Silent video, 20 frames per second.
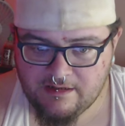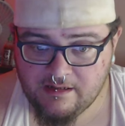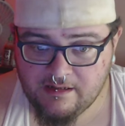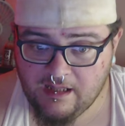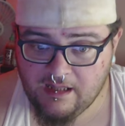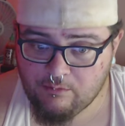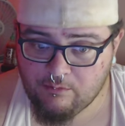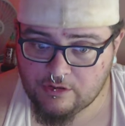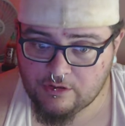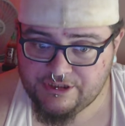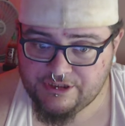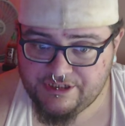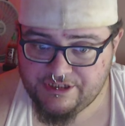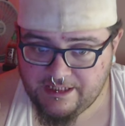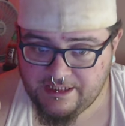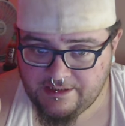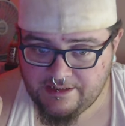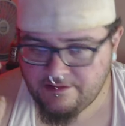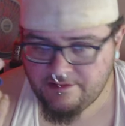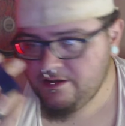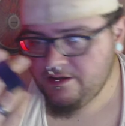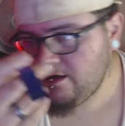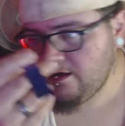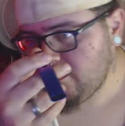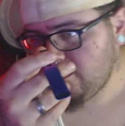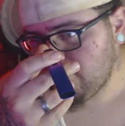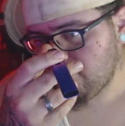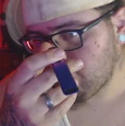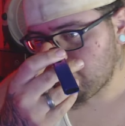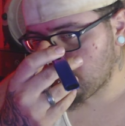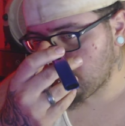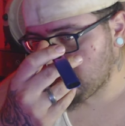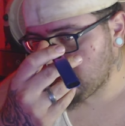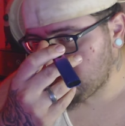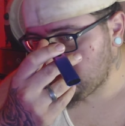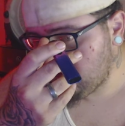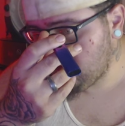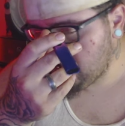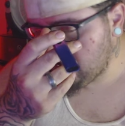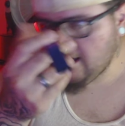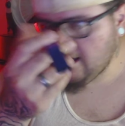but I could have snitched on him,